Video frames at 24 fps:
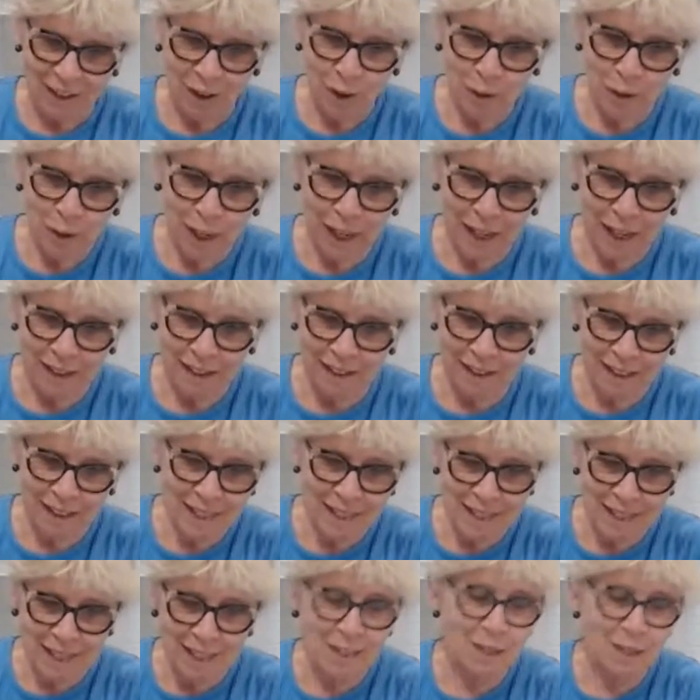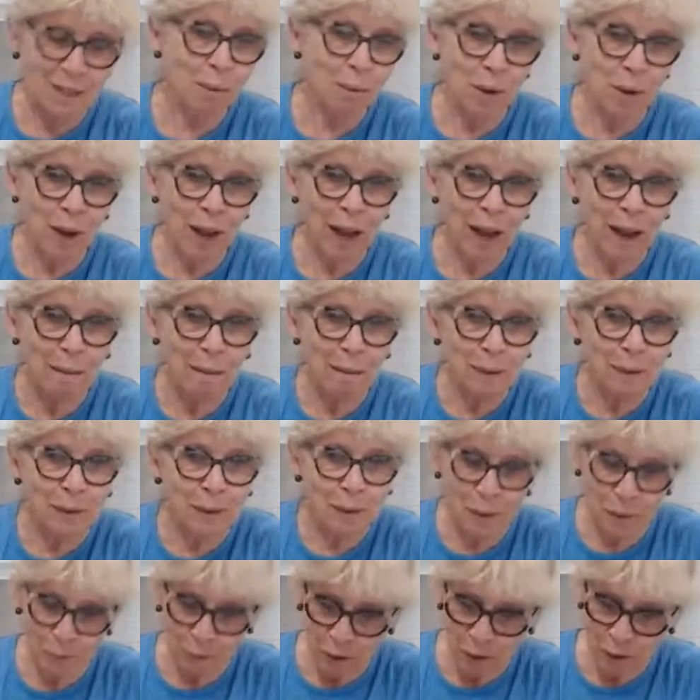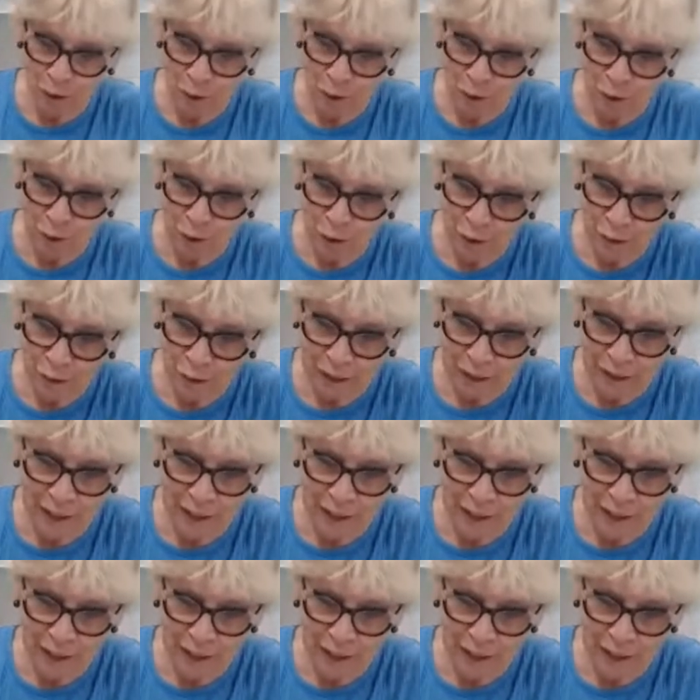Okay, this is what happens when you're on